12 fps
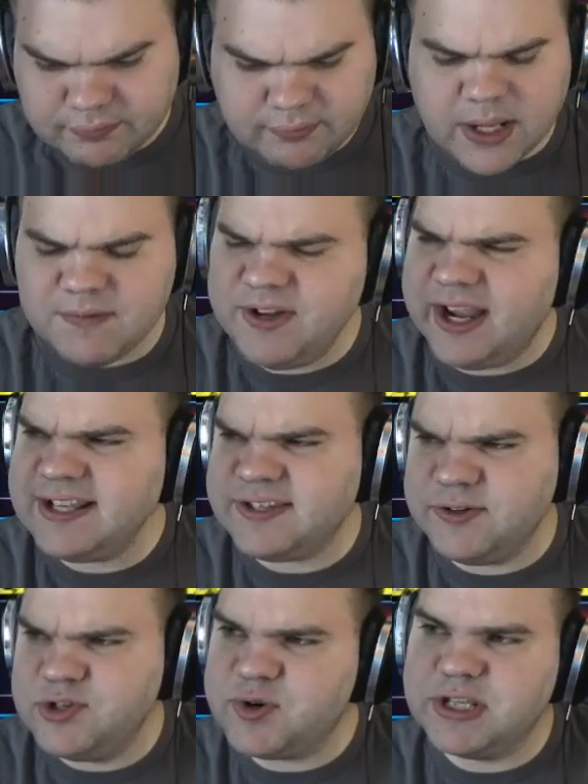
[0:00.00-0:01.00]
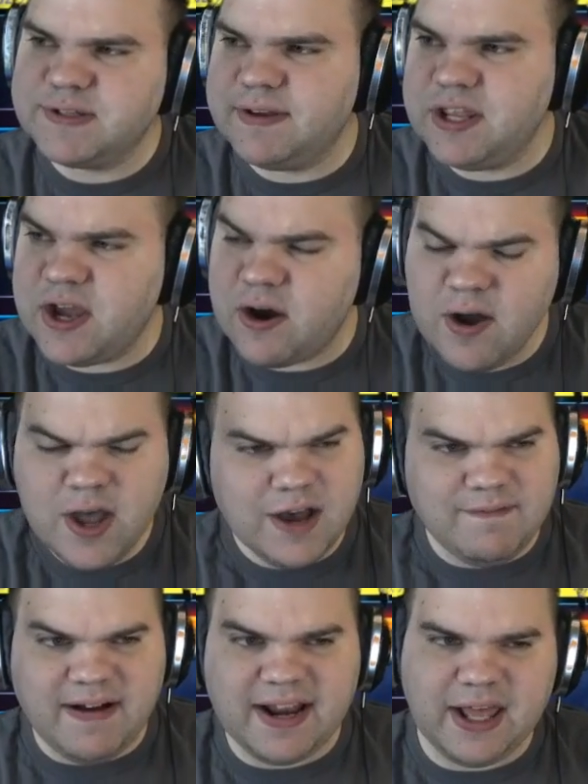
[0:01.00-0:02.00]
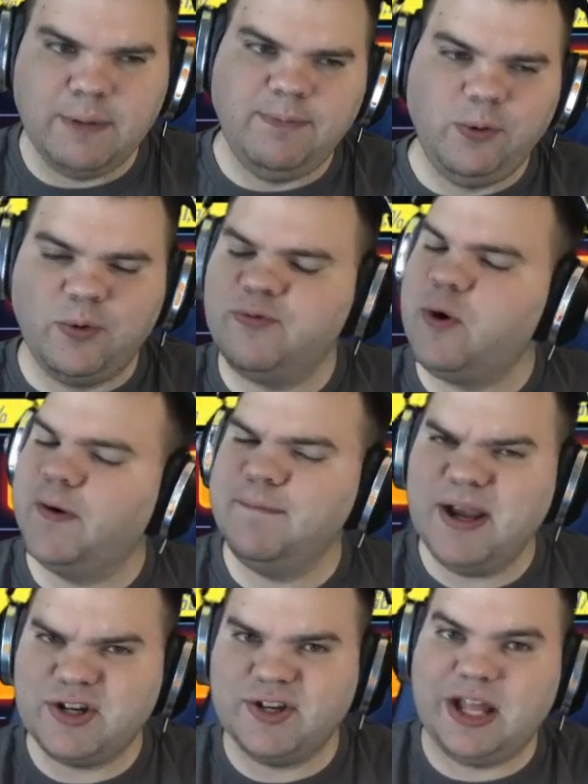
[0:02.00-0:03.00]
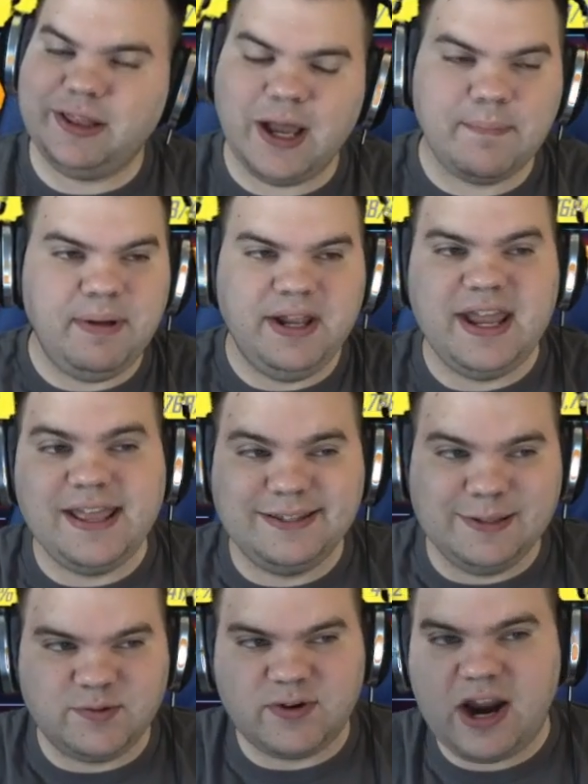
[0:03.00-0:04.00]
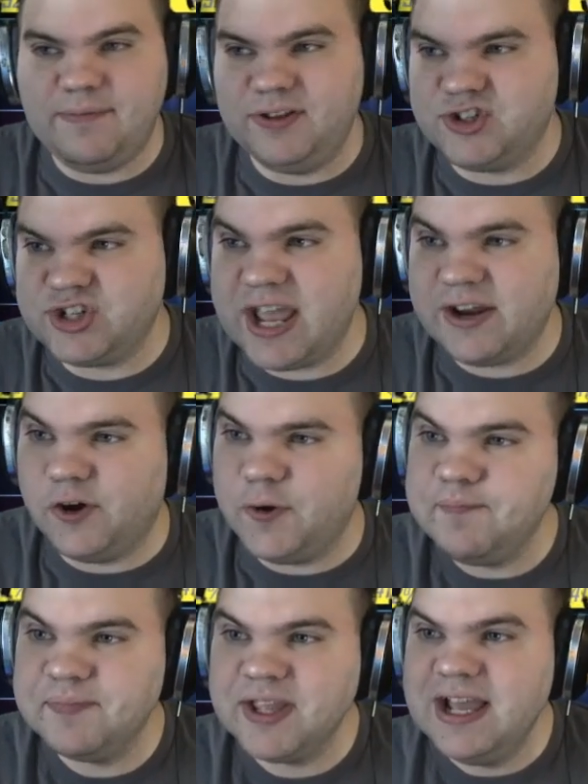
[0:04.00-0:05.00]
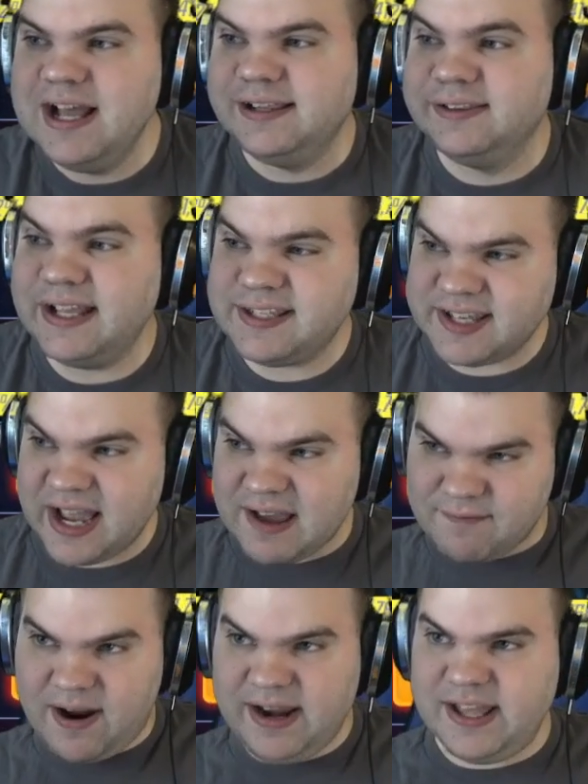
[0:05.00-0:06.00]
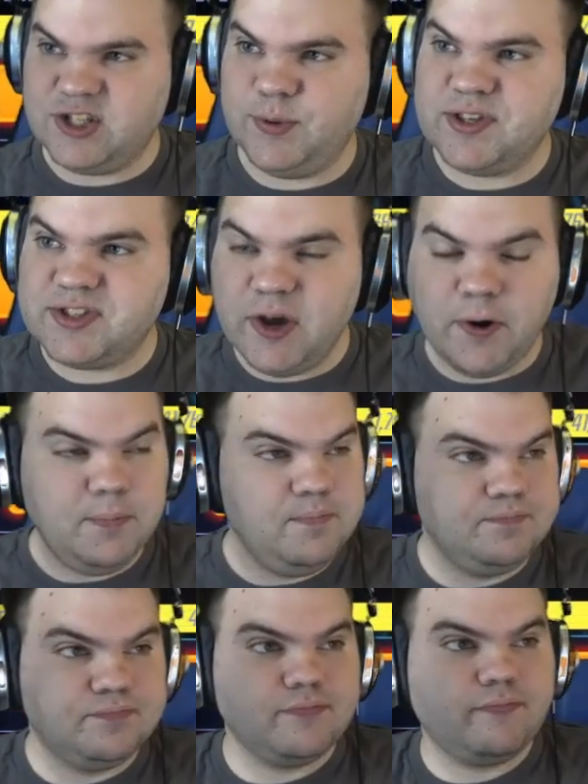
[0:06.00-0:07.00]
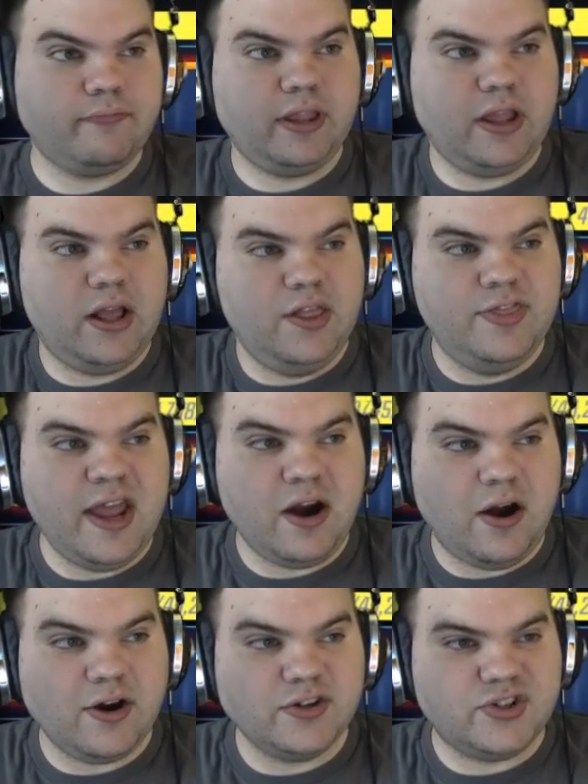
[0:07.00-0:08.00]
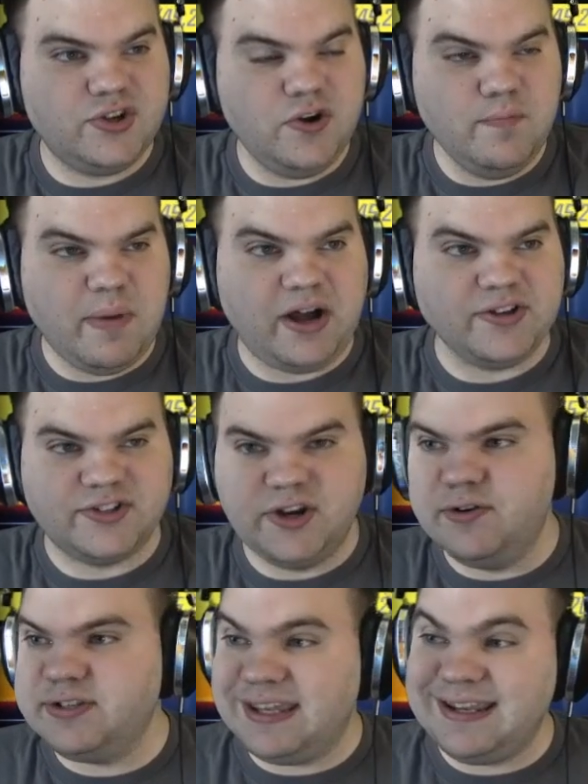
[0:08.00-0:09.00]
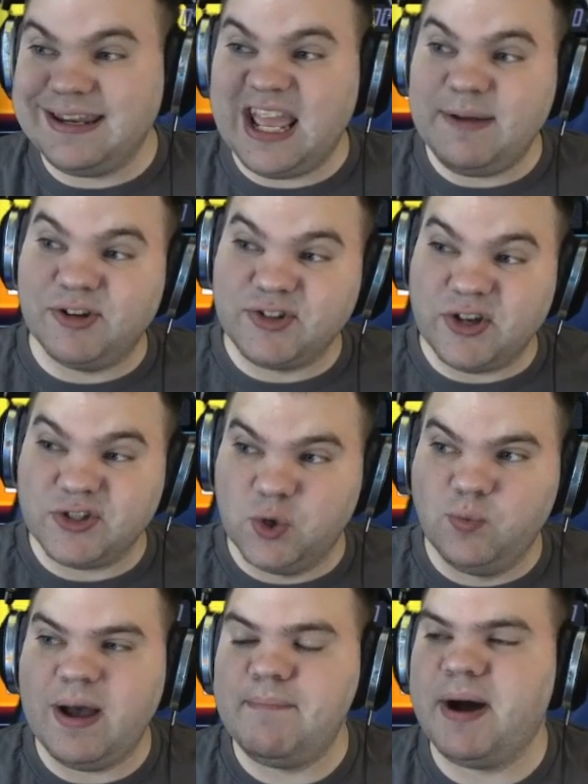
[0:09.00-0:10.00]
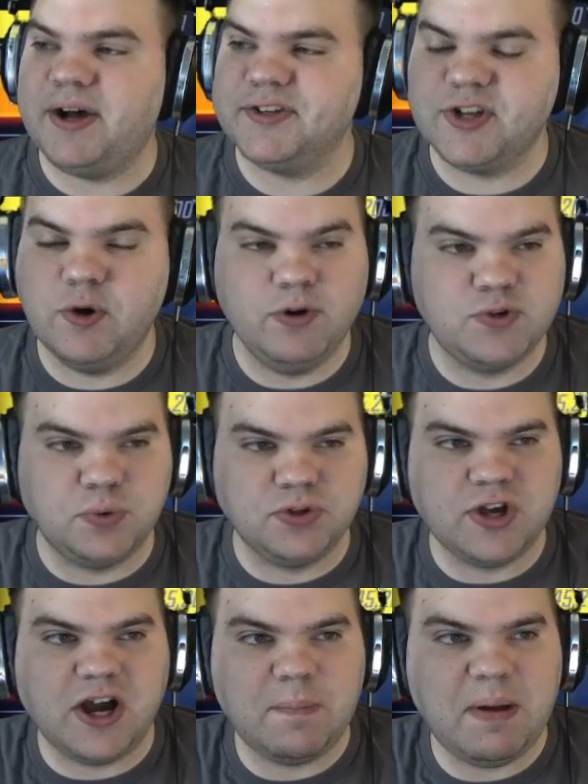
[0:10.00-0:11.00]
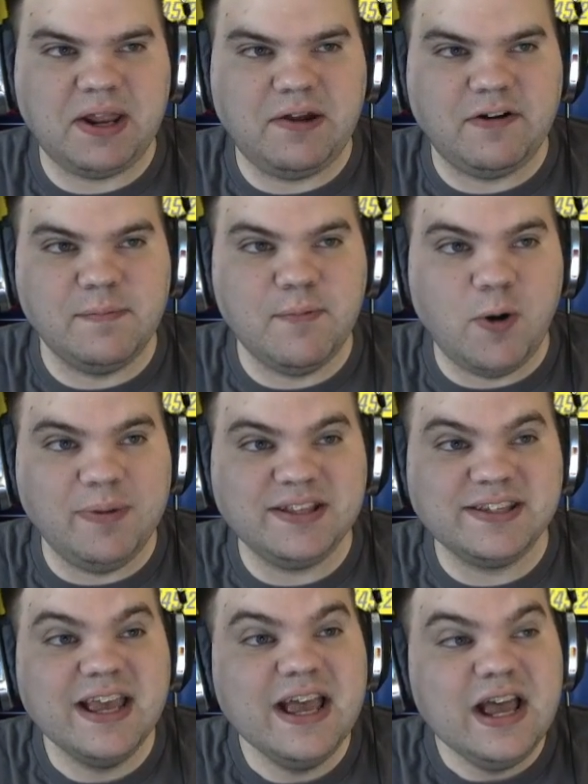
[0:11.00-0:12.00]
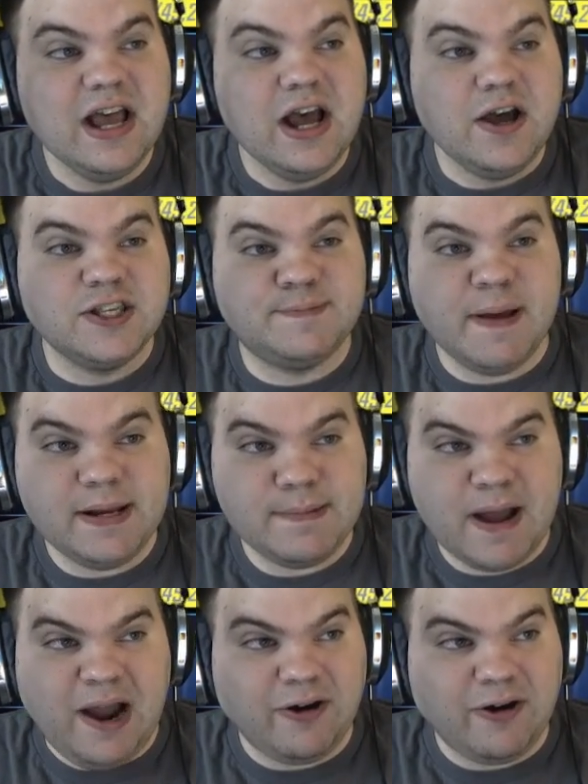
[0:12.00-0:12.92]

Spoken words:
if you guys do enjoy this video, find it helpful or informative, make sure to hit that like button and subscribe to the channel. Let's dive right into it. So there are two milestones in game. There's also web milestone, which we'll talk about here in a moment. Spending power